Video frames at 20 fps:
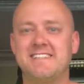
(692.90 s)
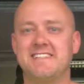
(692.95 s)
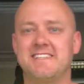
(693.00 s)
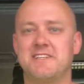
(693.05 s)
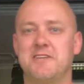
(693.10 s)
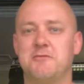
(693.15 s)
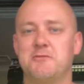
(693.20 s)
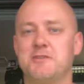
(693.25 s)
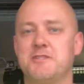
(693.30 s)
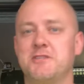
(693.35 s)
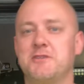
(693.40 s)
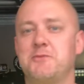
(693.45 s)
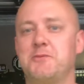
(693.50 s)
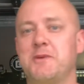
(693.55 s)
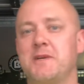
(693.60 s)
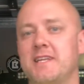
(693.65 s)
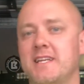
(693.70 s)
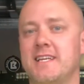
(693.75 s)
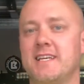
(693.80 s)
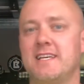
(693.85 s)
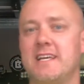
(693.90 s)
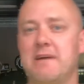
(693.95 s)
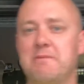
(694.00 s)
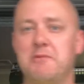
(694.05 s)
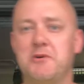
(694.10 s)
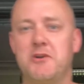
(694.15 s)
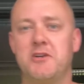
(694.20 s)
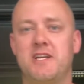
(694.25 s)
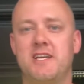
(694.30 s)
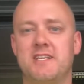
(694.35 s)
I want to quickly come
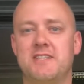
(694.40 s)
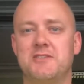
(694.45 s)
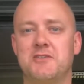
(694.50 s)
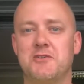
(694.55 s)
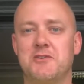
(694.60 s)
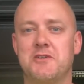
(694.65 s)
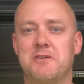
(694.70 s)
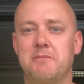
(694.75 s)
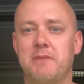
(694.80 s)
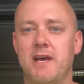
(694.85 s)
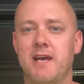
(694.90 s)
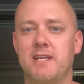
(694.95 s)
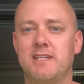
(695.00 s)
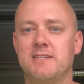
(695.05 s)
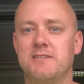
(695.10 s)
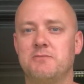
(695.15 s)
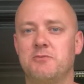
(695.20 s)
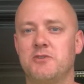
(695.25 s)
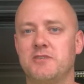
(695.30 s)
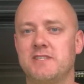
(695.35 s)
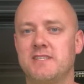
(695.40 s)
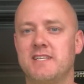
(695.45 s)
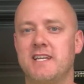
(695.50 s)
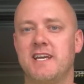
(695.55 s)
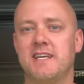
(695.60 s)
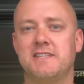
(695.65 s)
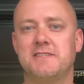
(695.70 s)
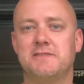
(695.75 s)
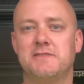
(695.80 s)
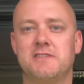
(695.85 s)
on and talk about is what's
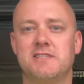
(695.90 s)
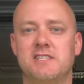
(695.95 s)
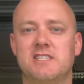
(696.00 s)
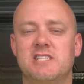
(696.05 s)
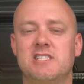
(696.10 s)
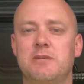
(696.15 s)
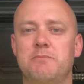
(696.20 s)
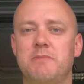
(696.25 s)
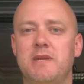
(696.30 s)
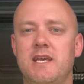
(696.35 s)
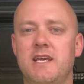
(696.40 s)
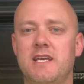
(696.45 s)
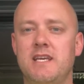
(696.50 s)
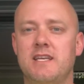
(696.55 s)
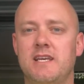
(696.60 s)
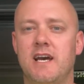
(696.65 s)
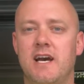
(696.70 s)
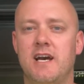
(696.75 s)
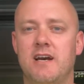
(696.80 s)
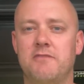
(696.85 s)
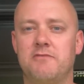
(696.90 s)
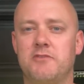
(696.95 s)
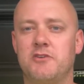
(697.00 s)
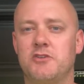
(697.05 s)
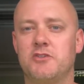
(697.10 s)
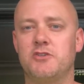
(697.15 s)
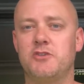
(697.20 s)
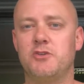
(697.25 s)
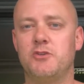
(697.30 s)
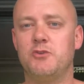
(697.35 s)
next for the Jimny. I've
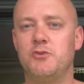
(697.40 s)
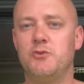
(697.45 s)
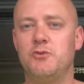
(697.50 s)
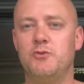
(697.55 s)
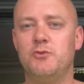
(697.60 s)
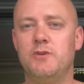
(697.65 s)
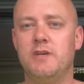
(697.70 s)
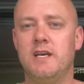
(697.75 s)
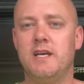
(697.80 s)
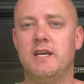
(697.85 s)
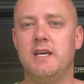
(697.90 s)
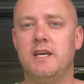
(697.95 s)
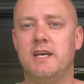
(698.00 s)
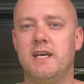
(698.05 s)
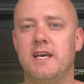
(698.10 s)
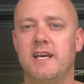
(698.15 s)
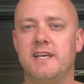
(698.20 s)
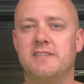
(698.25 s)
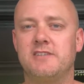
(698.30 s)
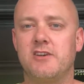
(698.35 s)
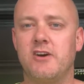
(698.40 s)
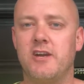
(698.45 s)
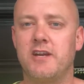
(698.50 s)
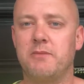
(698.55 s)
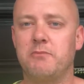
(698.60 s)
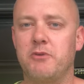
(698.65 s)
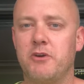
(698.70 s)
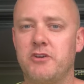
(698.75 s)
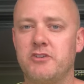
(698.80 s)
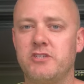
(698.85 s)
got two exciting
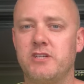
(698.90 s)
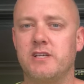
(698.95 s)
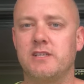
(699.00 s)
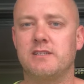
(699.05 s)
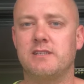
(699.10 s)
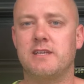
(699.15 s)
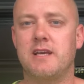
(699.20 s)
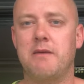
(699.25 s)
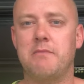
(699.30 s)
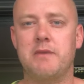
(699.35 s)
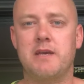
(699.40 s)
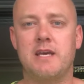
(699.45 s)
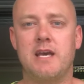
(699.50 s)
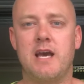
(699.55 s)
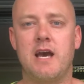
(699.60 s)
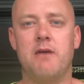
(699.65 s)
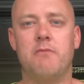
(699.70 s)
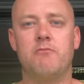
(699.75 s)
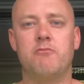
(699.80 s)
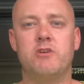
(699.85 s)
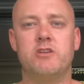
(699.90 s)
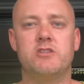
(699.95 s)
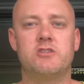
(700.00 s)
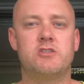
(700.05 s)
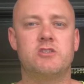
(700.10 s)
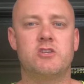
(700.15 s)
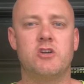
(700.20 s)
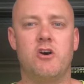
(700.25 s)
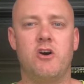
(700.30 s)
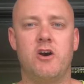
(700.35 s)
projects coming up
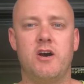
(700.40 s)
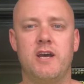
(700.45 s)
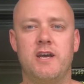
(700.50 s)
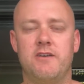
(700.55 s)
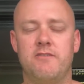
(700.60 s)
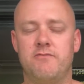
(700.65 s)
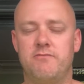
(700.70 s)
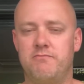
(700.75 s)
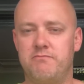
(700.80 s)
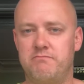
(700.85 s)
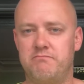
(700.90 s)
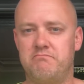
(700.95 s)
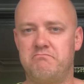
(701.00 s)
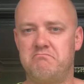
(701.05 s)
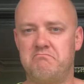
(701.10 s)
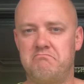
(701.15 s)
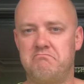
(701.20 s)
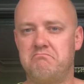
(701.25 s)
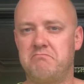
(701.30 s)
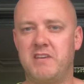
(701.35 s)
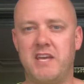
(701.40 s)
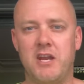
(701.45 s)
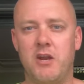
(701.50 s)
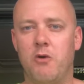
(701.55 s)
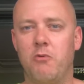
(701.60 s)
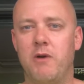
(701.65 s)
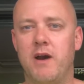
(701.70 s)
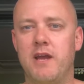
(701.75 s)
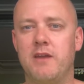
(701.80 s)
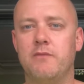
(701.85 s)
which I cannot
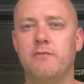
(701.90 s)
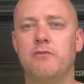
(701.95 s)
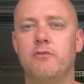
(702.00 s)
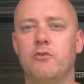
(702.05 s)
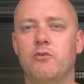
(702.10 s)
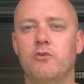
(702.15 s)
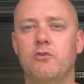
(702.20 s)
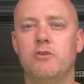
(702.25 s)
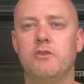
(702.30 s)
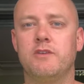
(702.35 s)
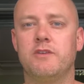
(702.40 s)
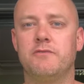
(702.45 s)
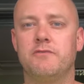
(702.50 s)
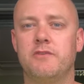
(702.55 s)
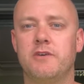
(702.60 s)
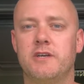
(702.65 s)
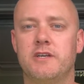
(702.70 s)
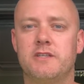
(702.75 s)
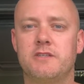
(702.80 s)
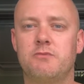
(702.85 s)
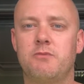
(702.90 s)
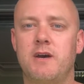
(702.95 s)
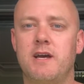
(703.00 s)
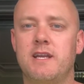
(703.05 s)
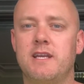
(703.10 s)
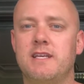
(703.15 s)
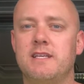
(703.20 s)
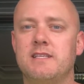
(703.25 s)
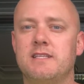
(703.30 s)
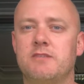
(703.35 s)
wait for. The first one
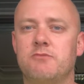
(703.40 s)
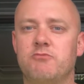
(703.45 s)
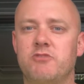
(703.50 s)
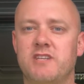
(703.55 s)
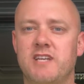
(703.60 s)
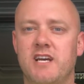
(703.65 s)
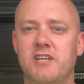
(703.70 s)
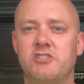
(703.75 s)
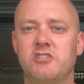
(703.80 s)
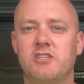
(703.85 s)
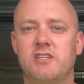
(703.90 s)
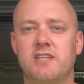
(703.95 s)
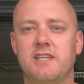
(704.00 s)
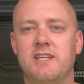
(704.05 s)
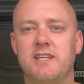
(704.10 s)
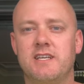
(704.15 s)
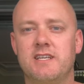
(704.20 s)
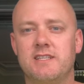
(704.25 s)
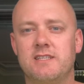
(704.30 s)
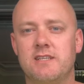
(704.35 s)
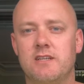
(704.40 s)
is reduction gears.